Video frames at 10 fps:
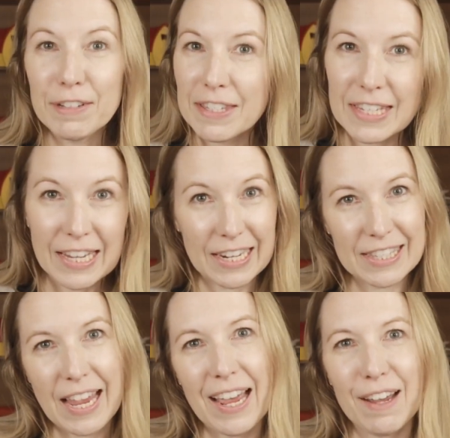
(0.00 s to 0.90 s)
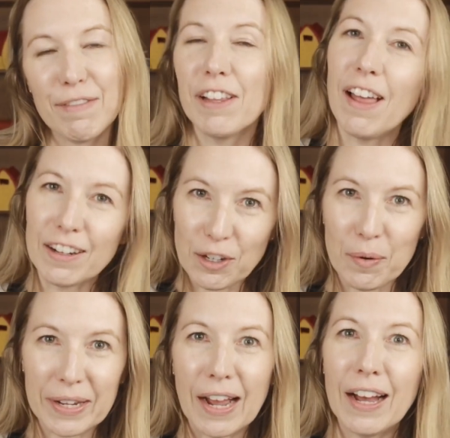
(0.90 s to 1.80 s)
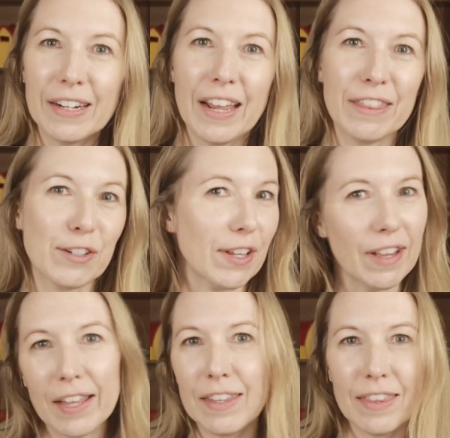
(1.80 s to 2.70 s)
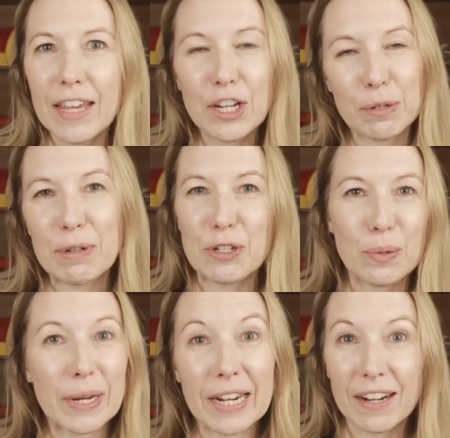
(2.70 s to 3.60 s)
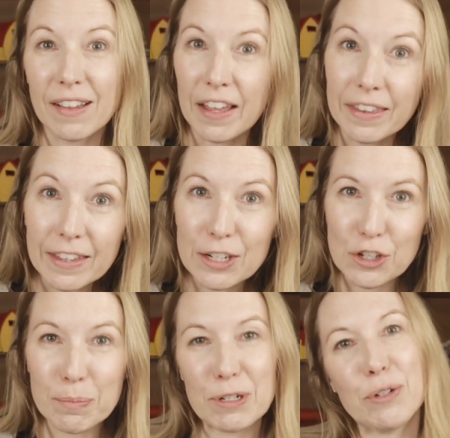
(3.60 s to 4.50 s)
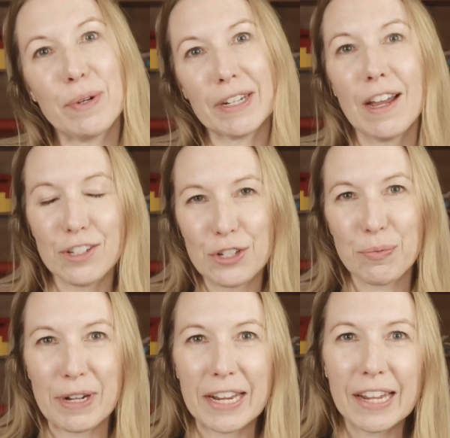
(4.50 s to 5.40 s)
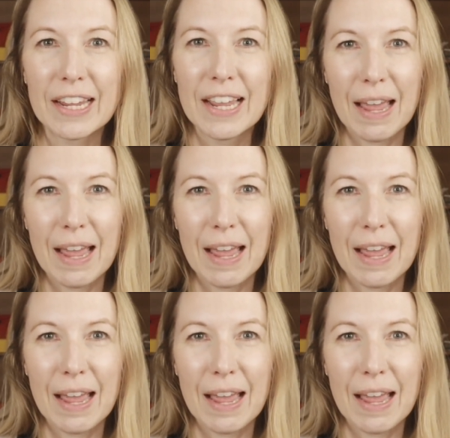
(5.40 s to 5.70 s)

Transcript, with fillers: Obviously, kids have a lot going on, and there's a lot that they could be doing and a lot that they should be doing, not just reading.